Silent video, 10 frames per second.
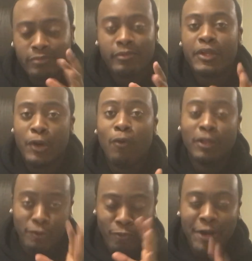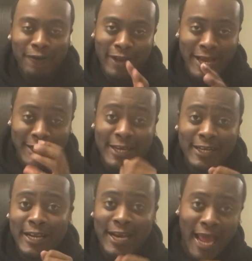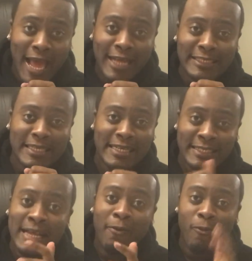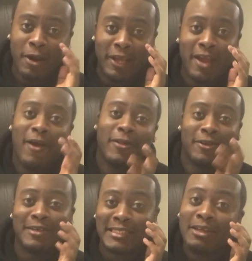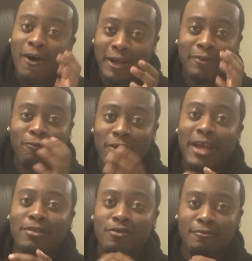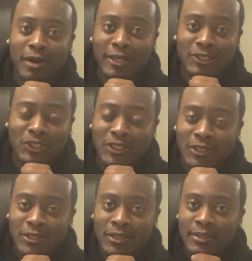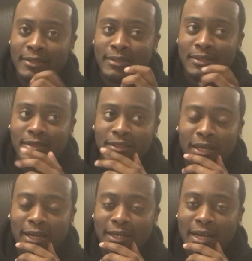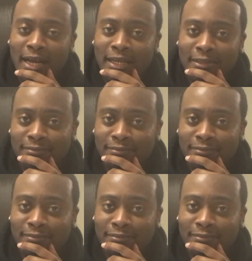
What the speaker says: The only real identity it has is that when a character is talking way too much, they're gonna die.